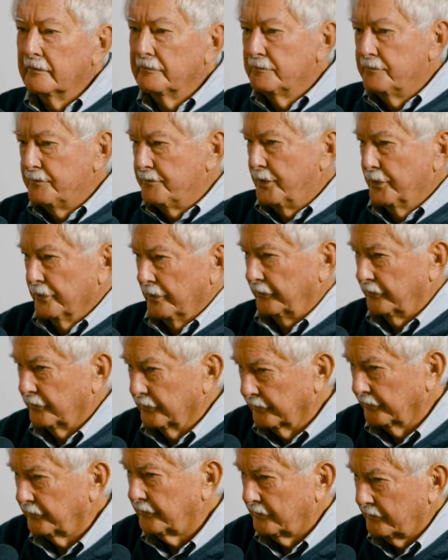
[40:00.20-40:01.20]
have
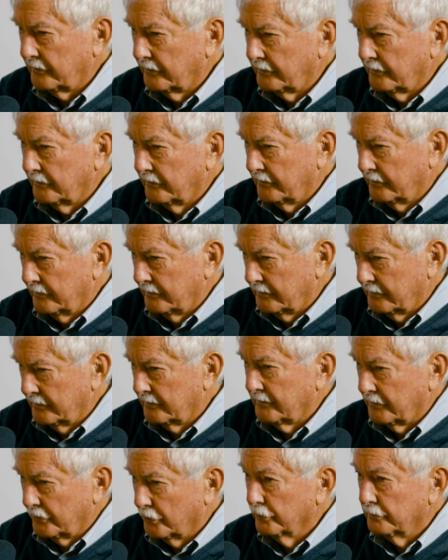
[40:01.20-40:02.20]
purchased
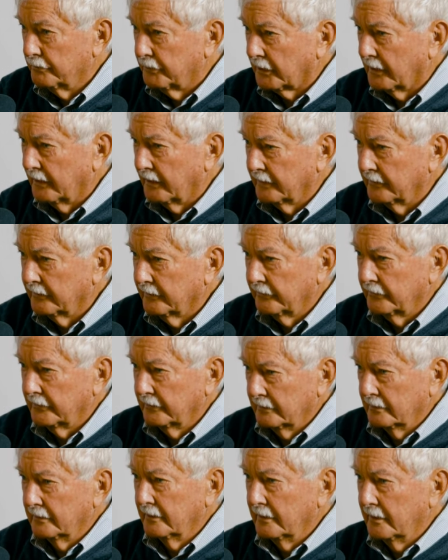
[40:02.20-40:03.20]
good brands
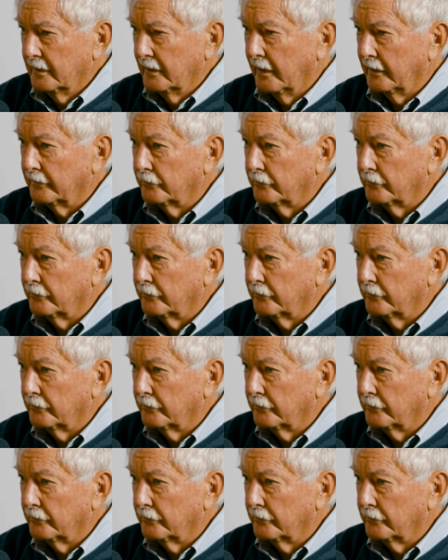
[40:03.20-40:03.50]
mm.